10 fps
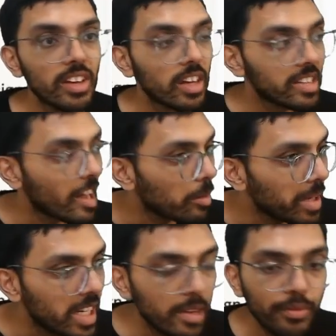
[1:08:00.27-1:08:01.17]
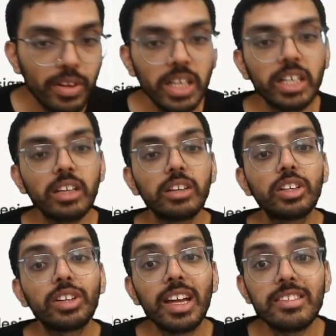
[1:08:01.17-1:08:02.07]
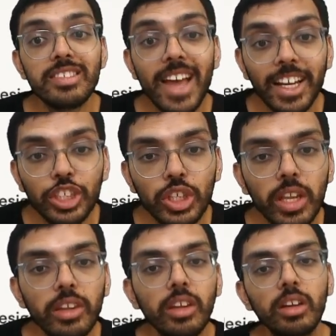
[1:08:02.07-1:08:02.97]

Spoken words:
there will be different translation